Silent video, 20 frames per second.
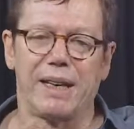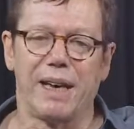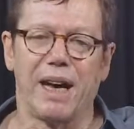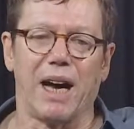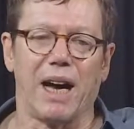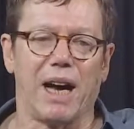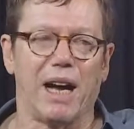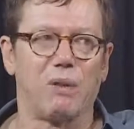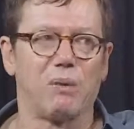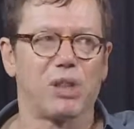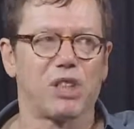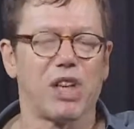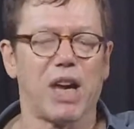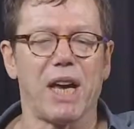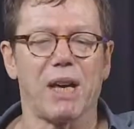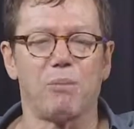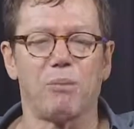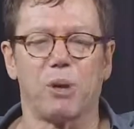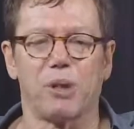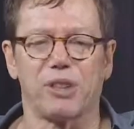Yeah, I wish I
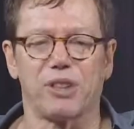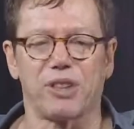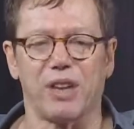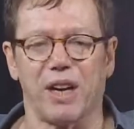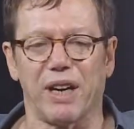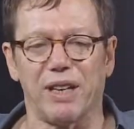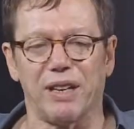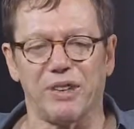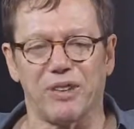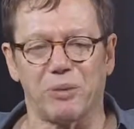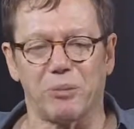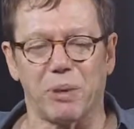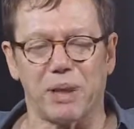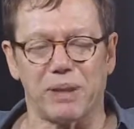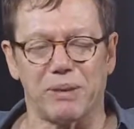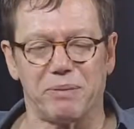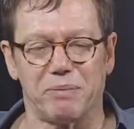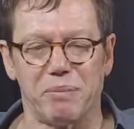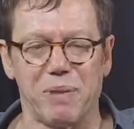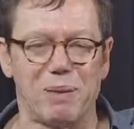had more science,
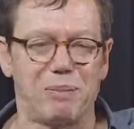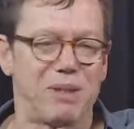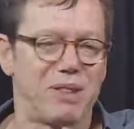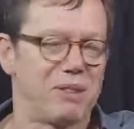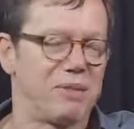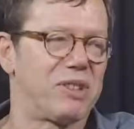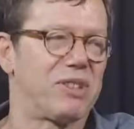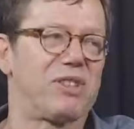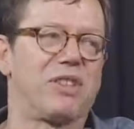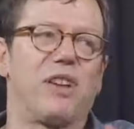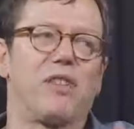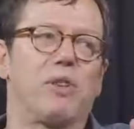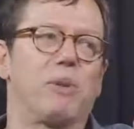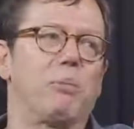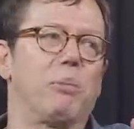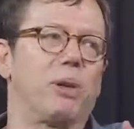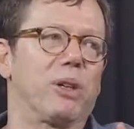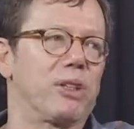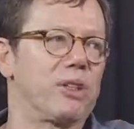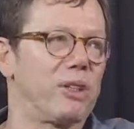but maybe it's another
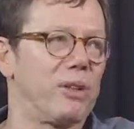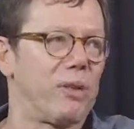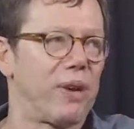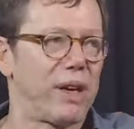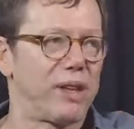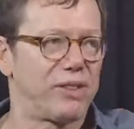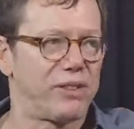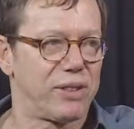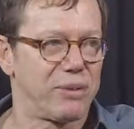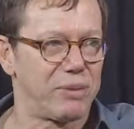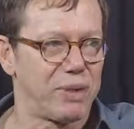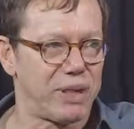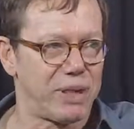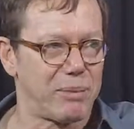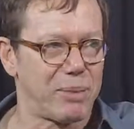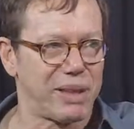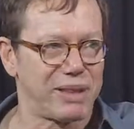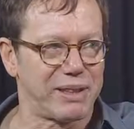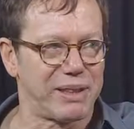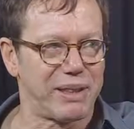book to write someday
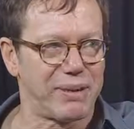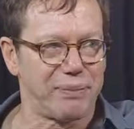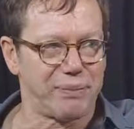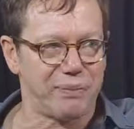about that.